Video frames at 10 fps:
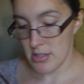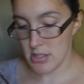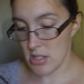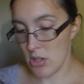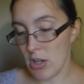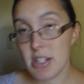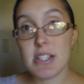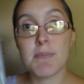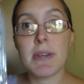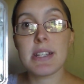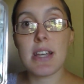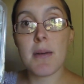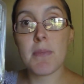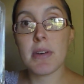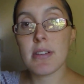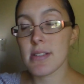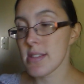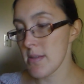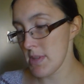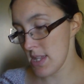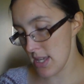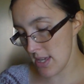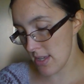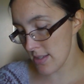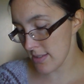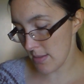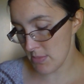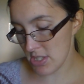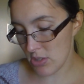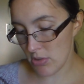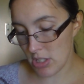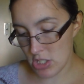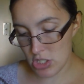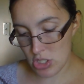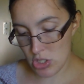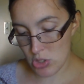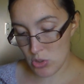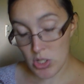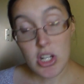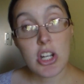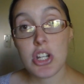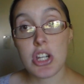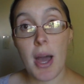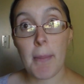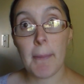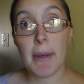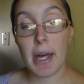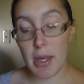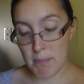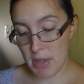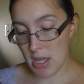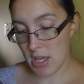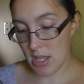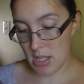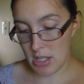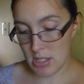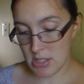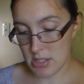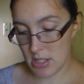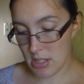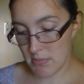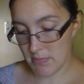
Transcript: So I just picked up some of these. I'm just going to chop them up, and